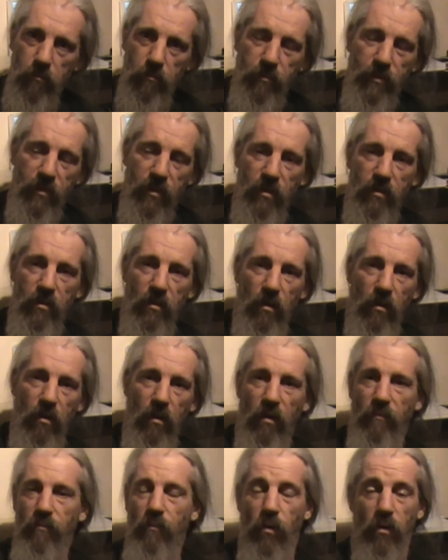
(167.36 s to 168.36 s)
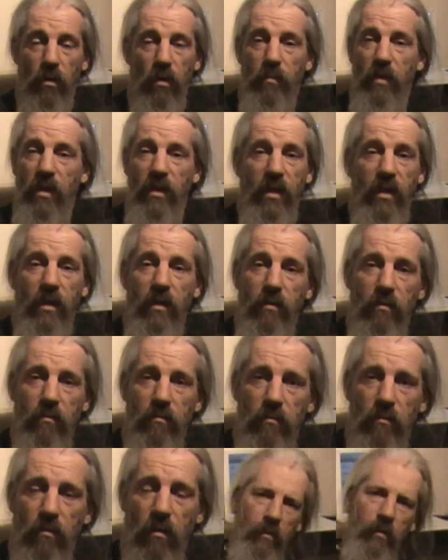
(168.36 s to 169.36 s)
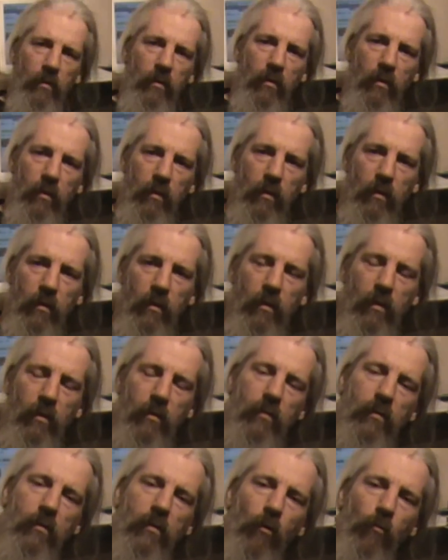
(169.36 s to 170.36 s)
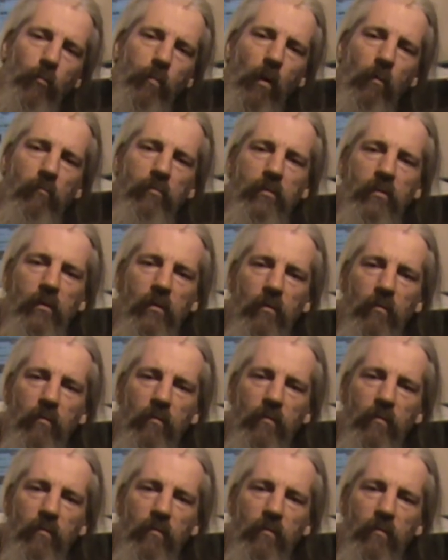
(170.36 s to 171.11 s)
because I'm not going to be there. Yeah, so don't post your